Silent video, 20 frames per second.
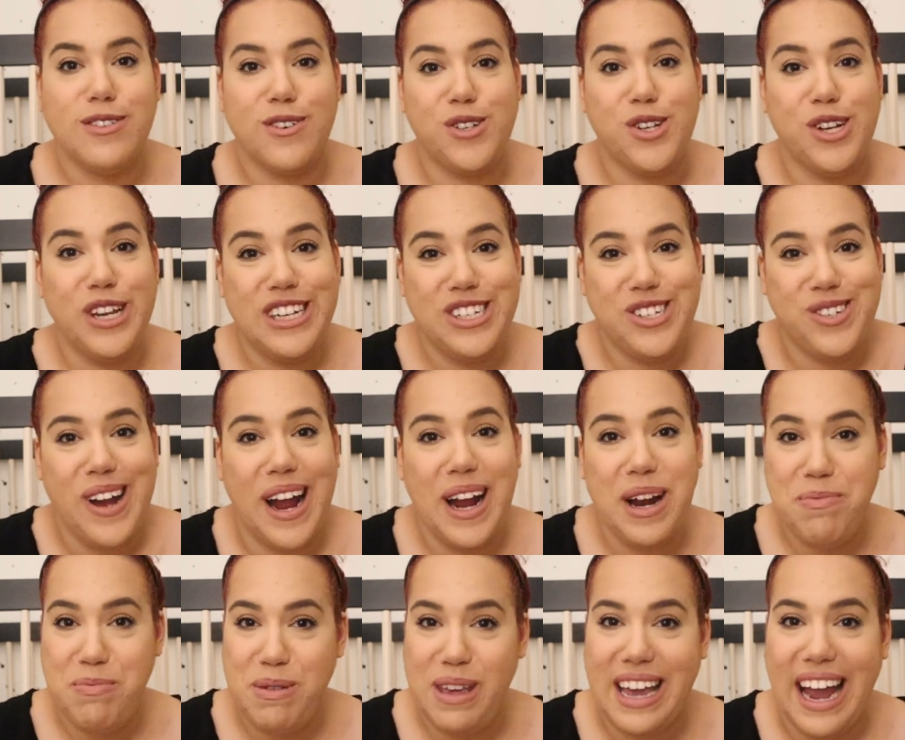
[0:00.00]
So just
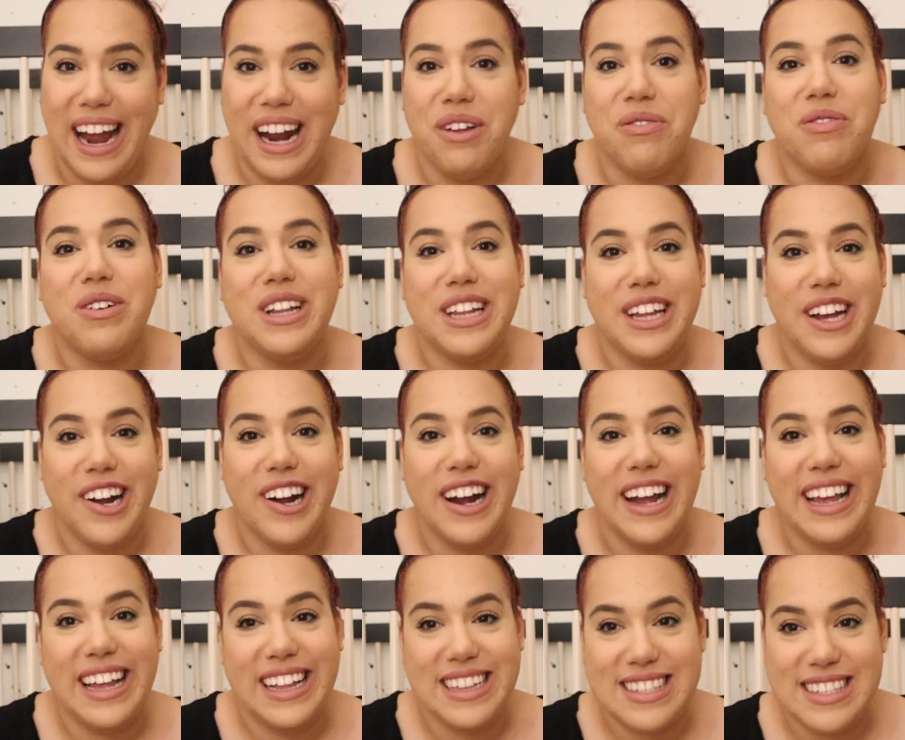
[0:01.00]
try to be kind of clear
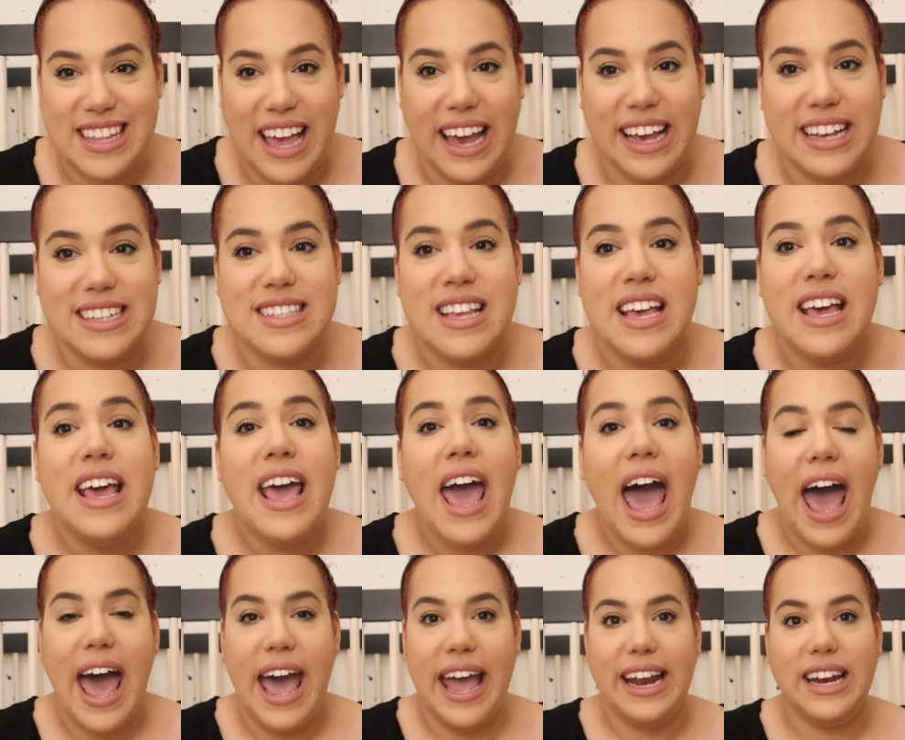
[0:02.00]
and concise
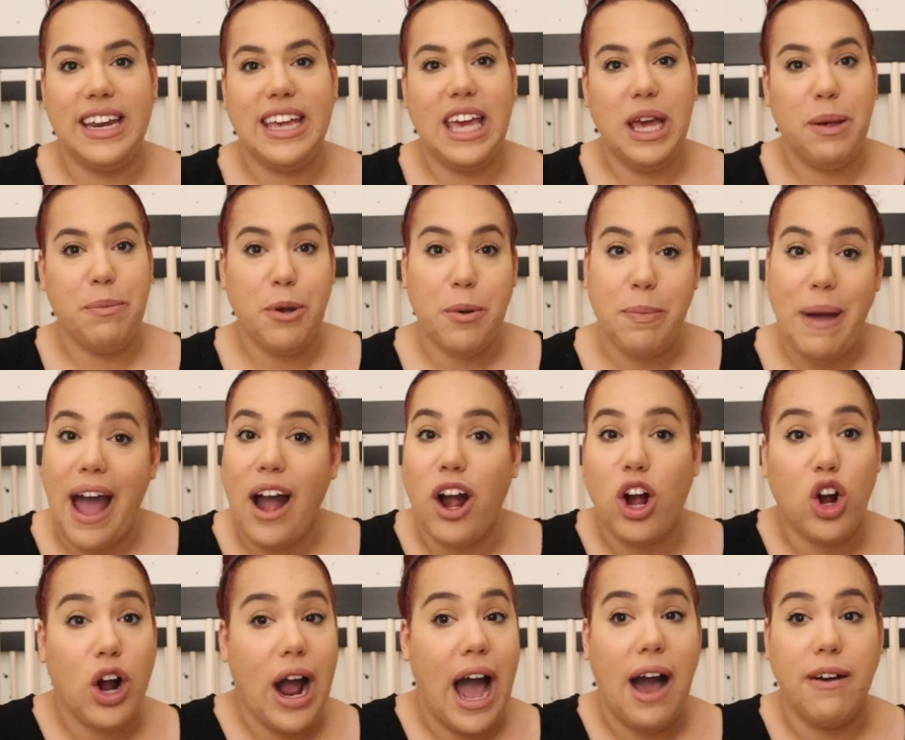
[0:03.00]
and keep your
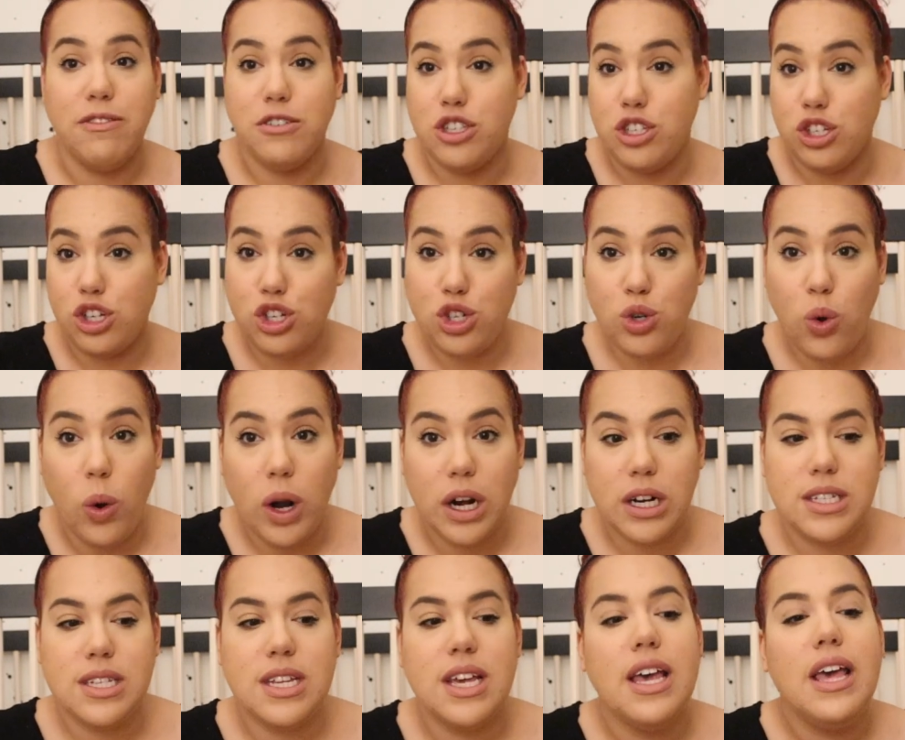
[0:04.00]
paragraphs
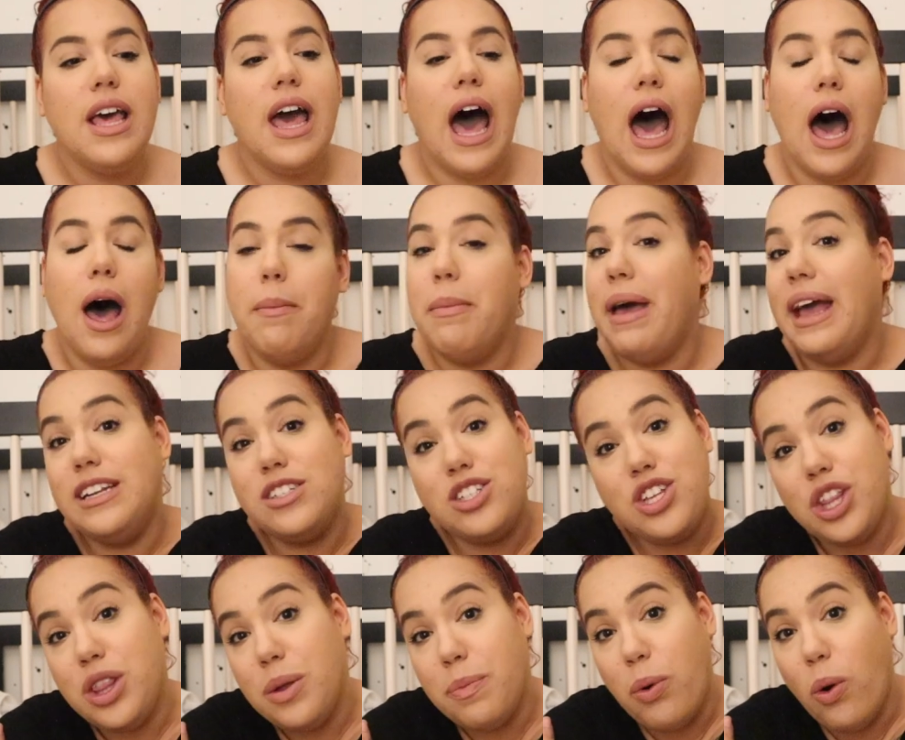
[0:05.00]
short and
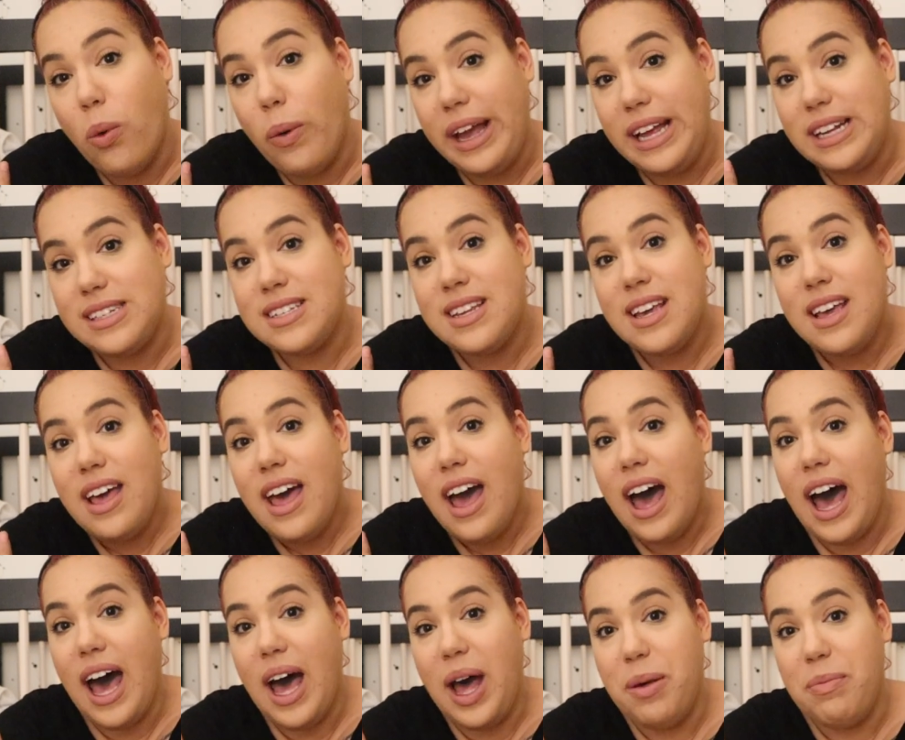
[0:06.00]
to the point,
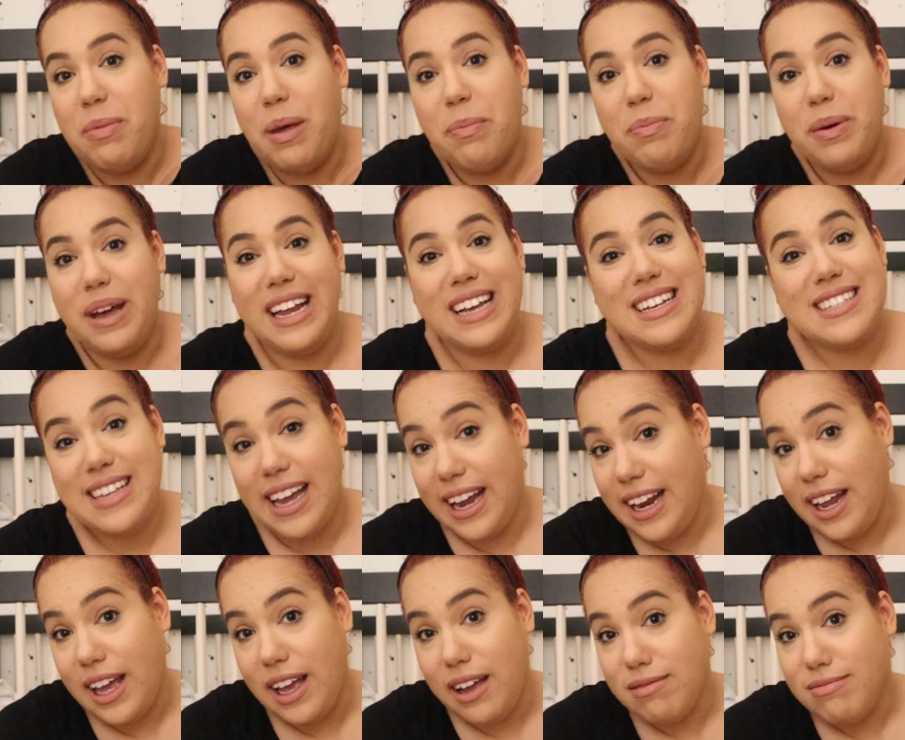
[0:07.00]
but
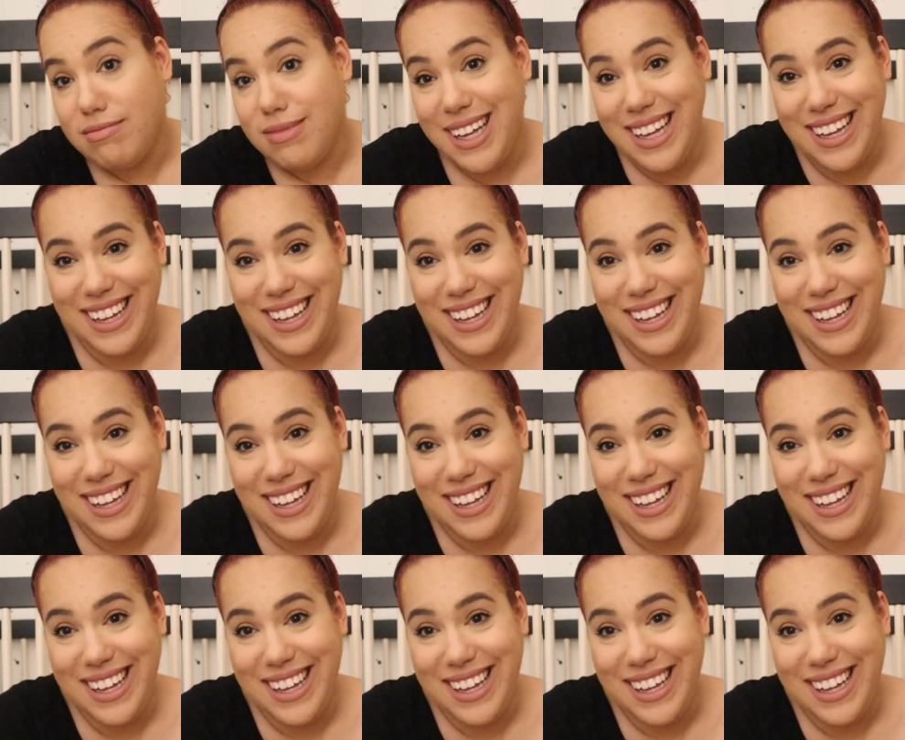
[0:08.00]
exciting.